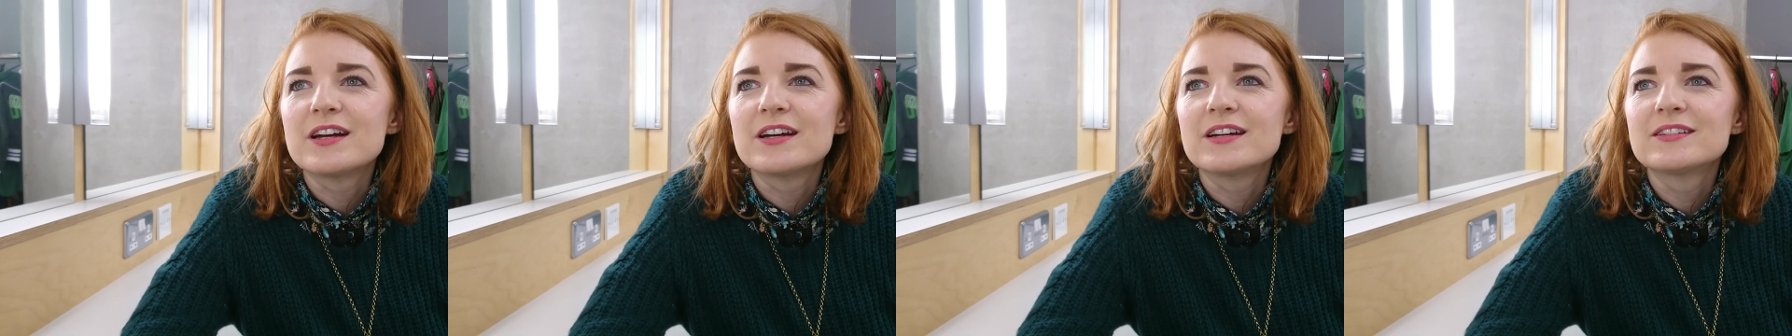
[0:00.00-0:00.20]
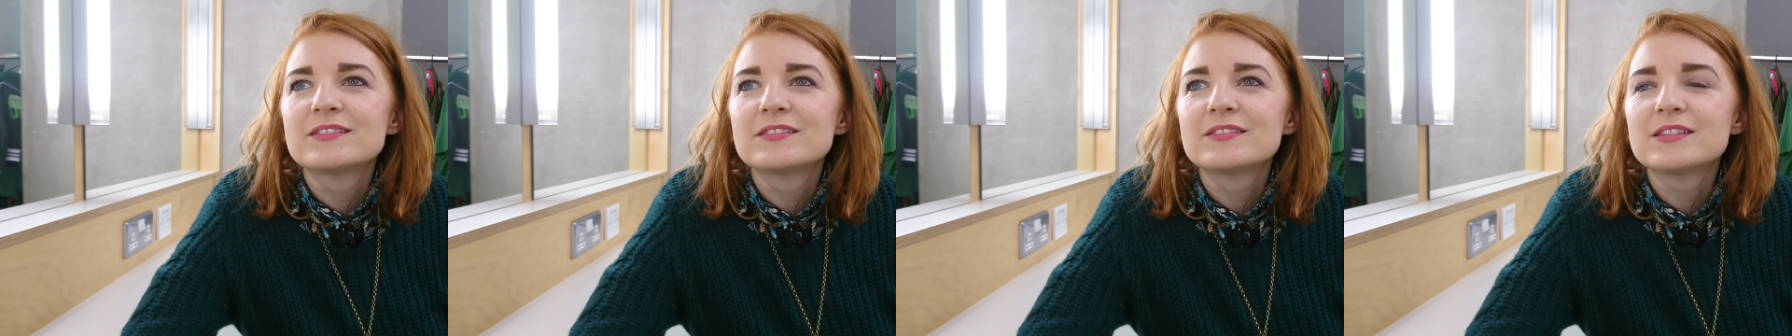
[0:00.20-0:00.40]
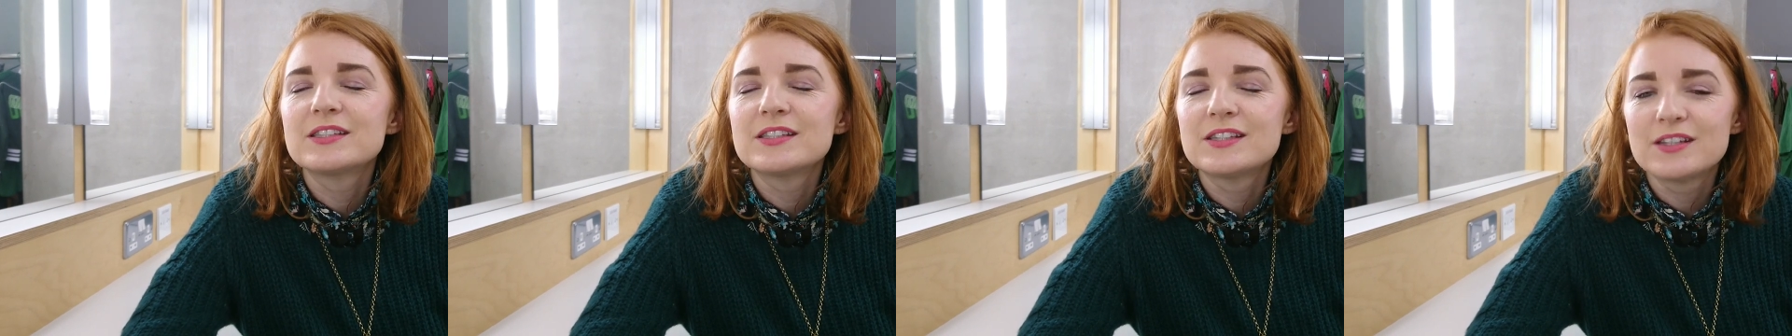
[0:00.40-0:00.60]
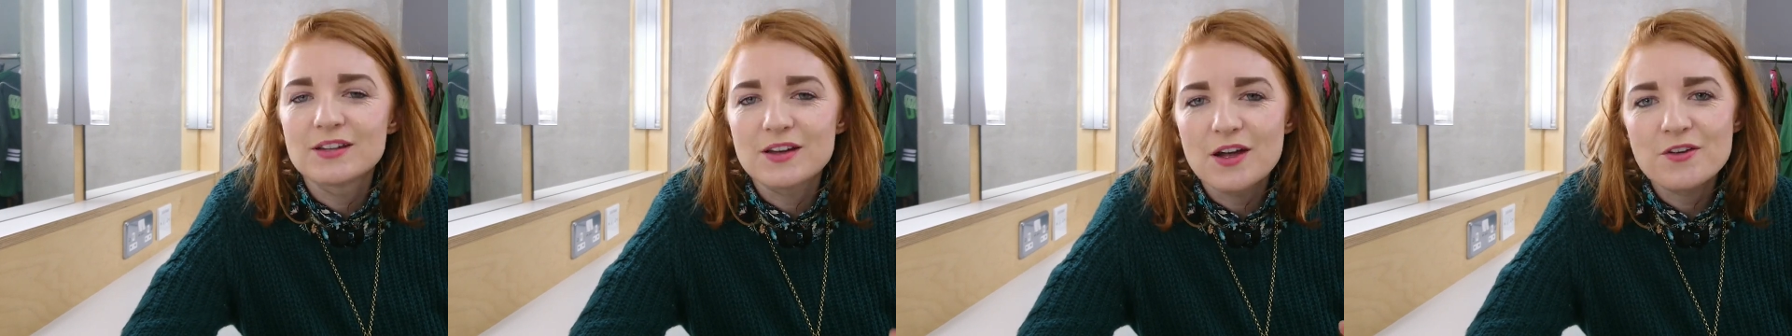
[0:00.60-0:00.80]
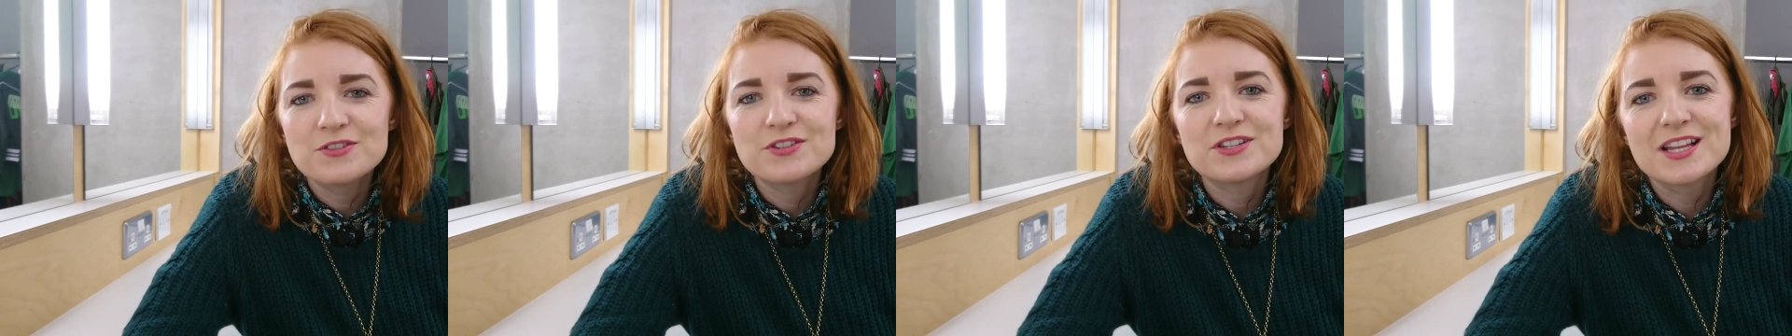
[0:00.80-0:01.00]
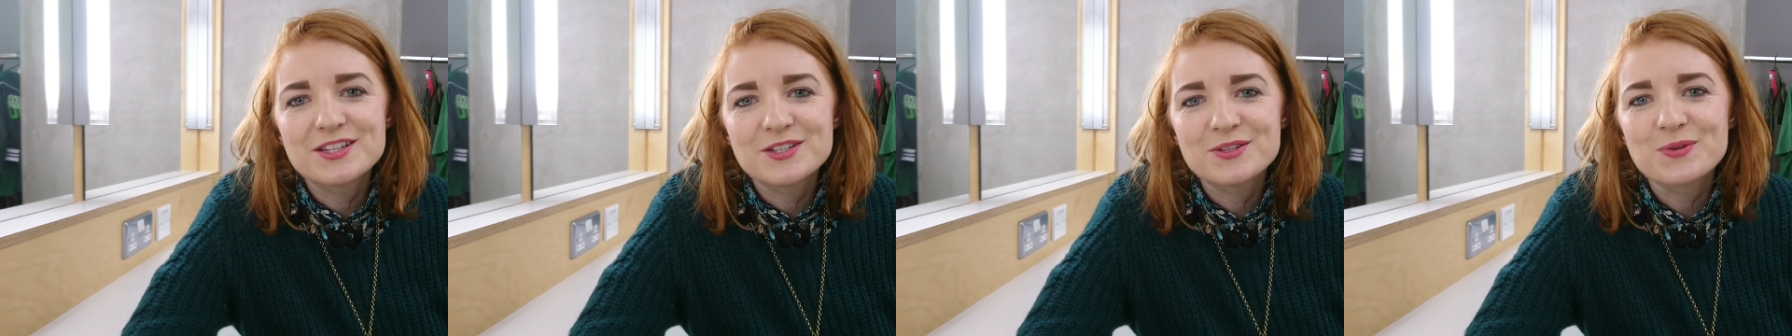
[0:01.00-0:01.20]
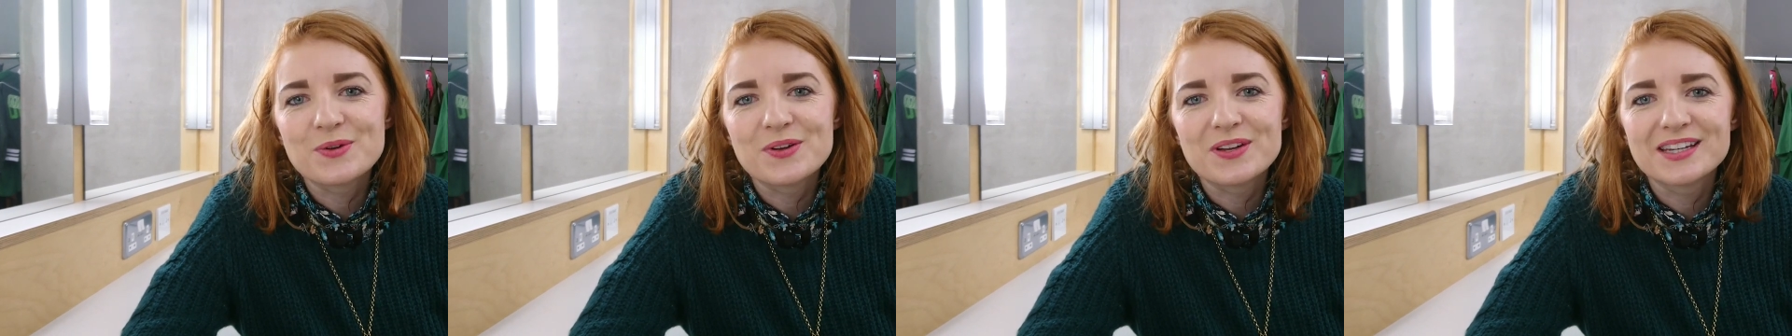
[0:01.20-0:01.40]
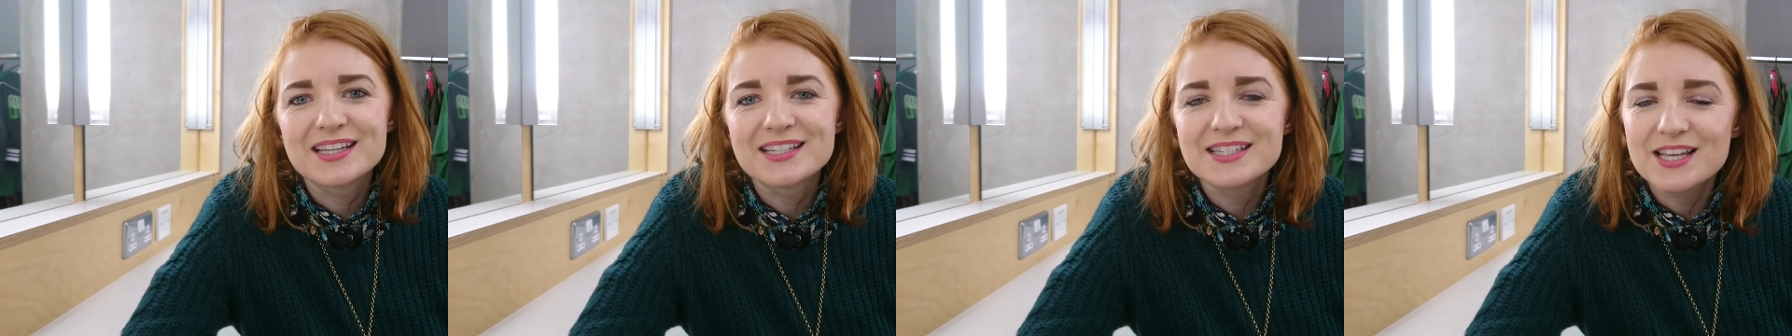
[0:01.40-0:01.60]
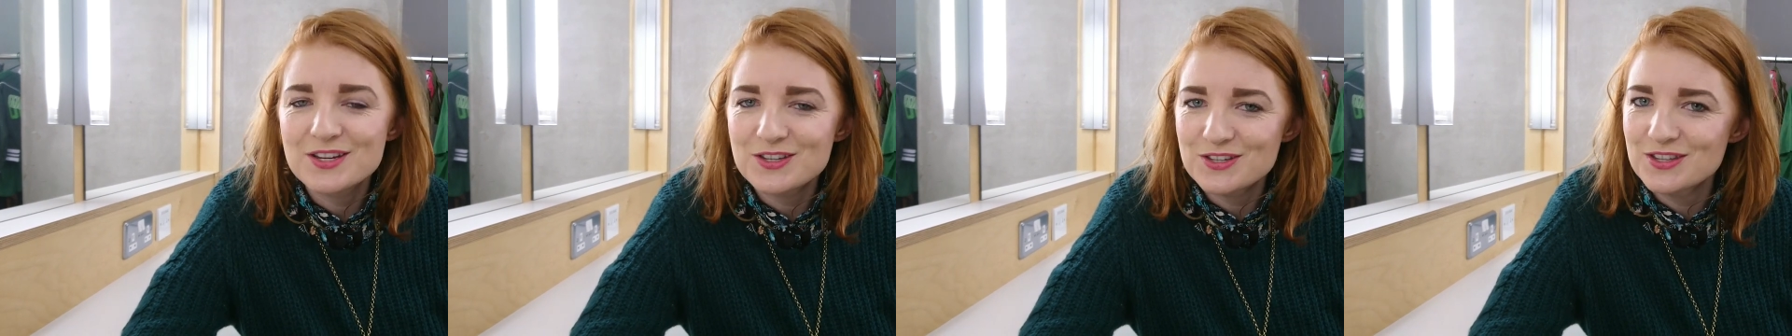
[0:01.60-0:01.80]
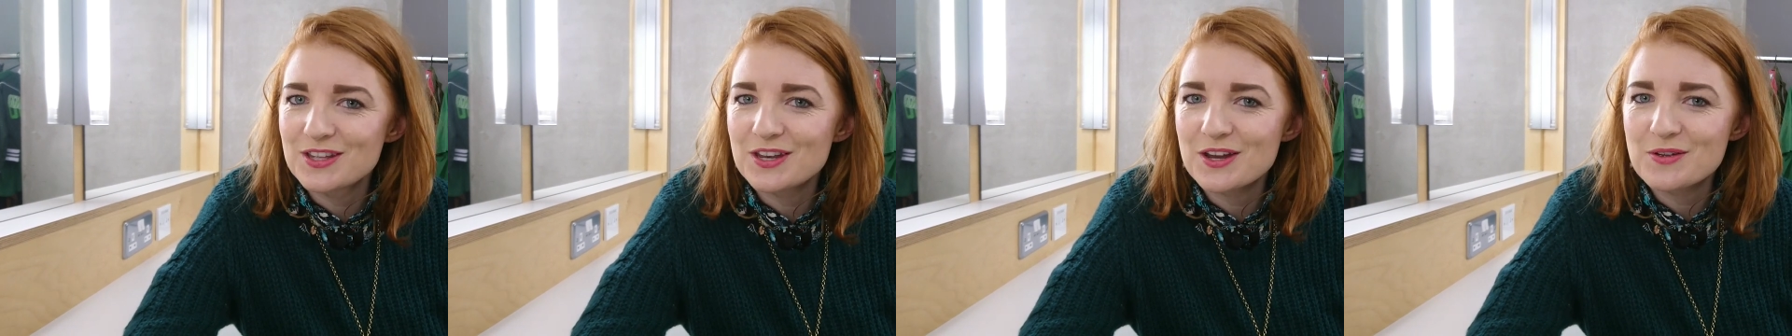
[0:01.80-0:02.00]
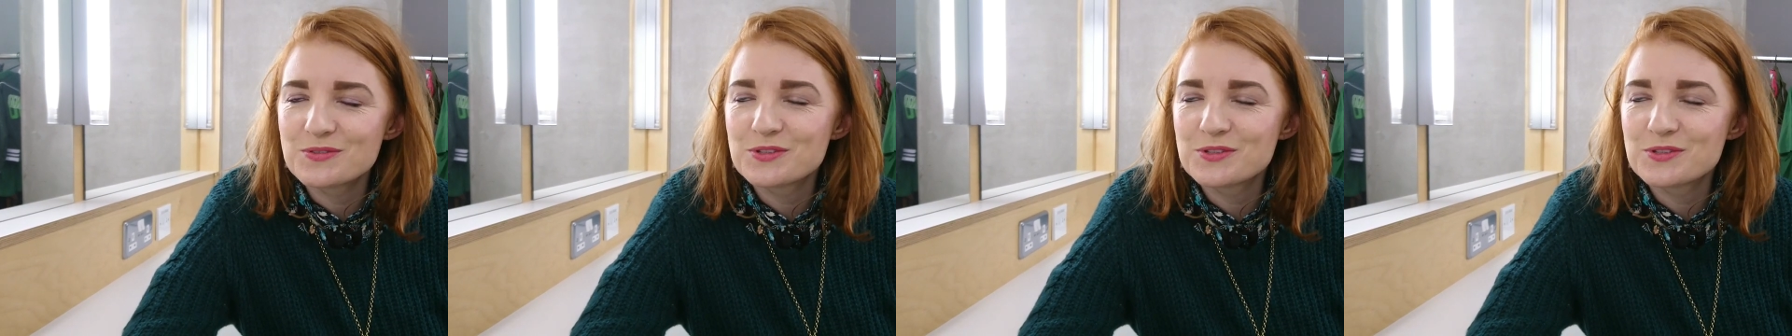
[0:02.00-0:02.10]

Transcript: and the Irish dancer organisation that I was a